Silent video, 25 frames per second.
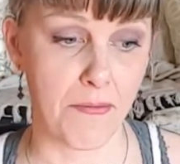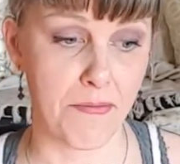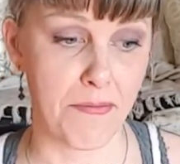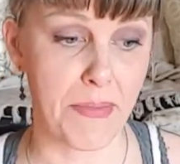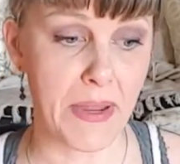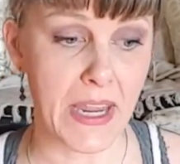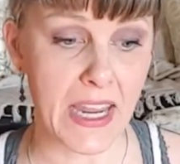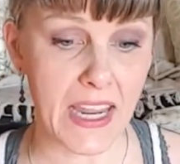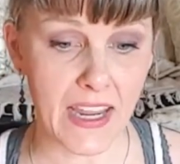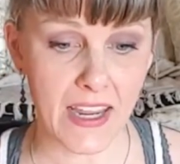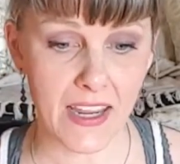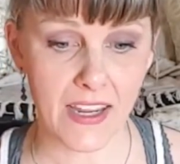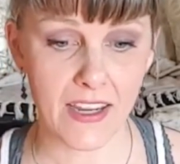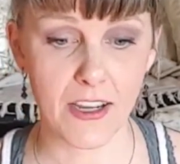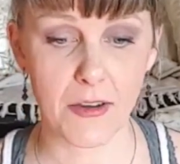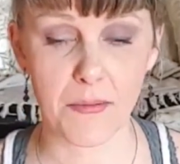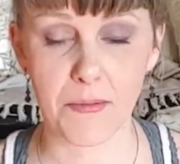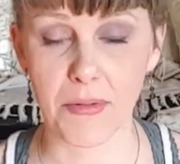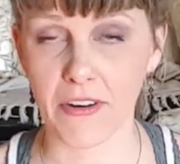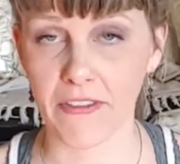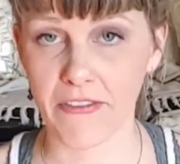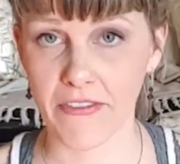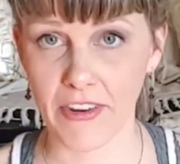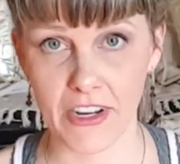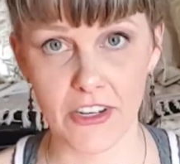being a
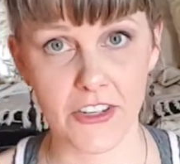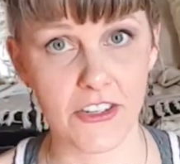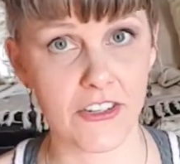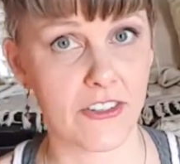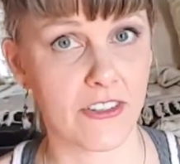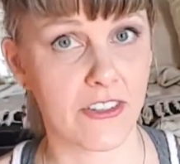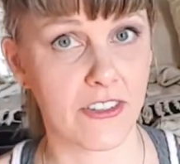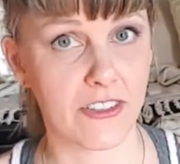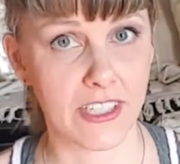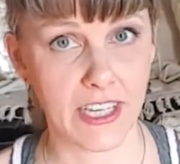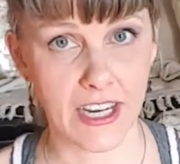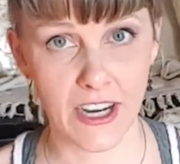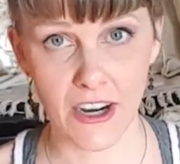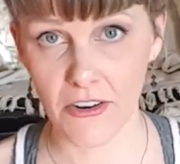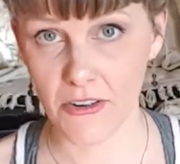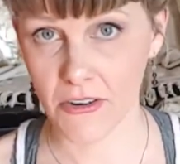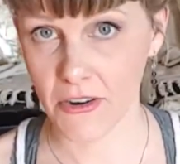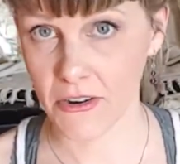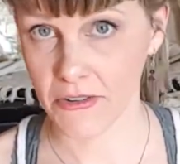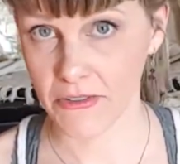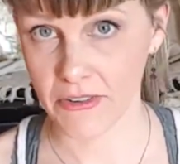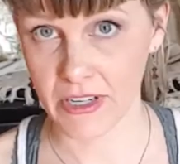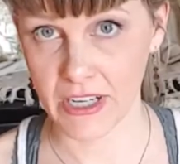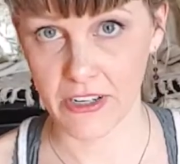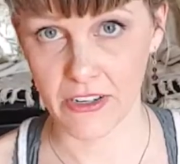professional
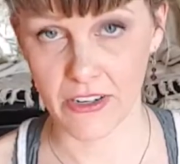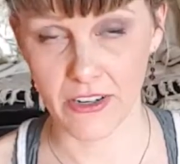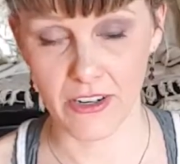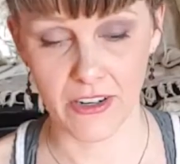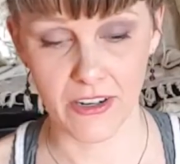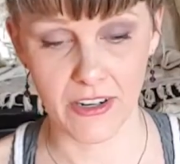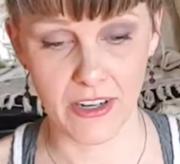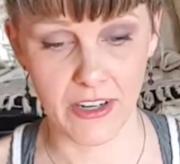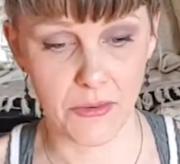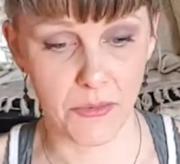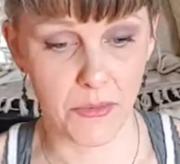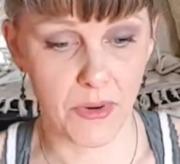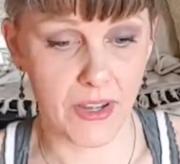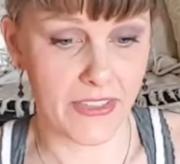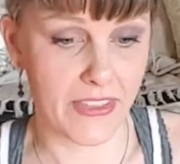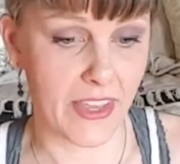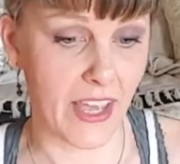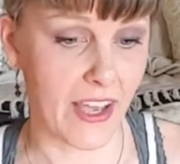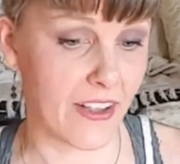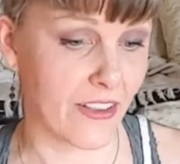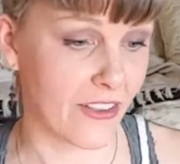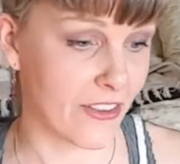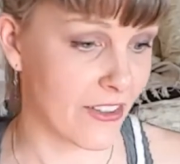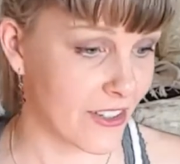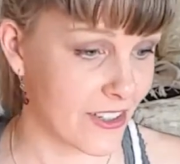tarot reader and what
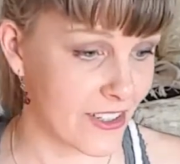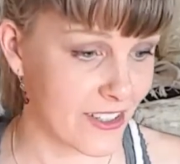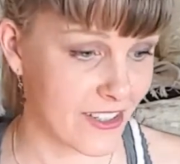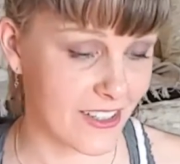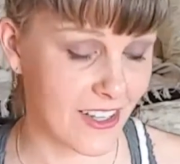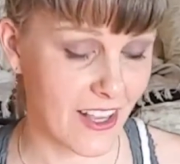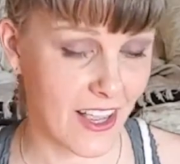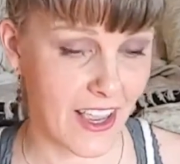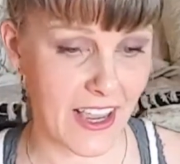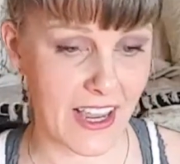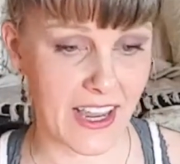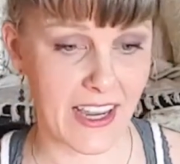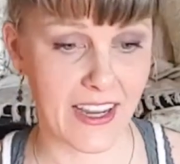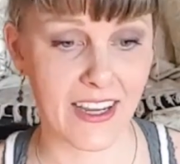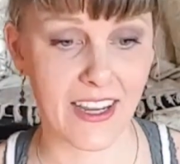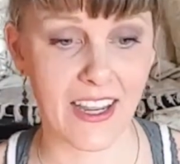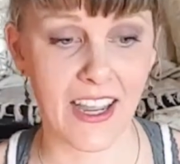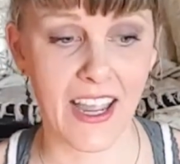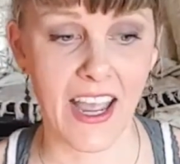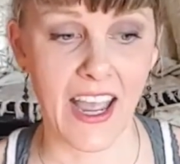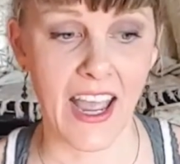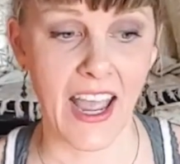that looks like.